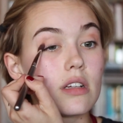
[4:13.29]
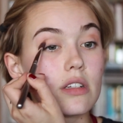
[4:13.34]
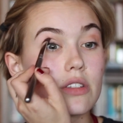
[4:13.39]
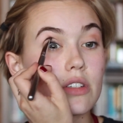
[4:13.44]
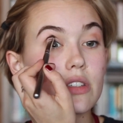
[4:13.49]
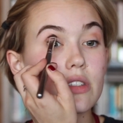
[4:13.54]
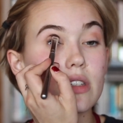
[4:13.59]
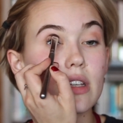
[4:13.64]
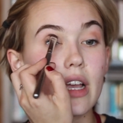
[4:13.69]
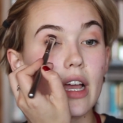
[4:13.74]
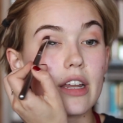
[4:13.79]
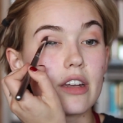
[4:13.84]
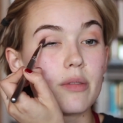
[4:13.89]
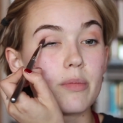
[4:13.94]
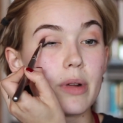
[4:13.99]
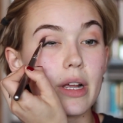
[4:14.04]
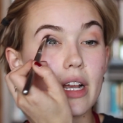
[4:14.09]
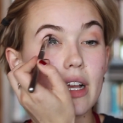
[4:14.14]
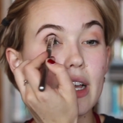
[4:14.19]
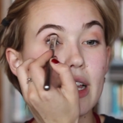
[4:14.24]
Just to kind
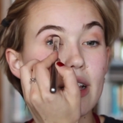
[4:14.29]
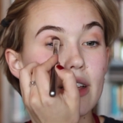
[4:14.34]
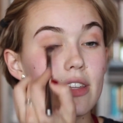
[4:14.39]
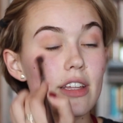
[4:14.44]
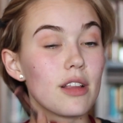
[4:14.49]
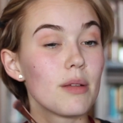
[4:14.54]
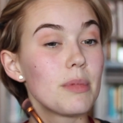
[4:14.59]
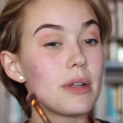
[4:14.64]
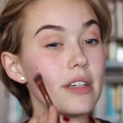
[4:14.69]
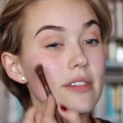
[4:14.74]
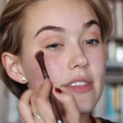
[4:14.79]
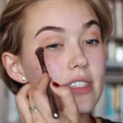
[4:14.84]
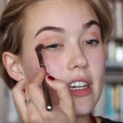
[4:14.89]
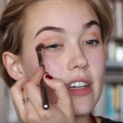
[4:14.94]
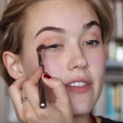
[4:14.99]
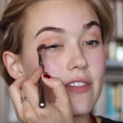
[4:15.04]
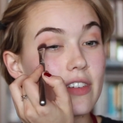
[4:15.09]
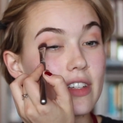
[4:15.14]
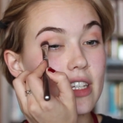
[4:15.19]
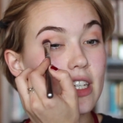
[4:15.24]
of bring like a little bit of
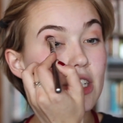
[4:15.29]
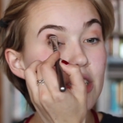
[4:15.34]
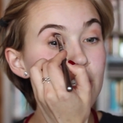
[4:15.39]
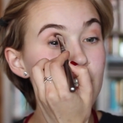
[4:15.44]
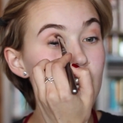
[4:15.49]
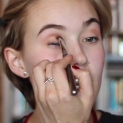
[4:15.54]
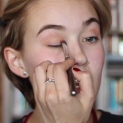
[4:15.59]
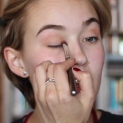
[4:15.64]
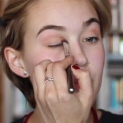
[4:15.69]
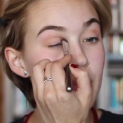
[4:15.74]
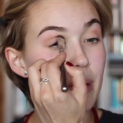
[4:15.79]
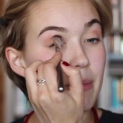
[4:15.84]
definition,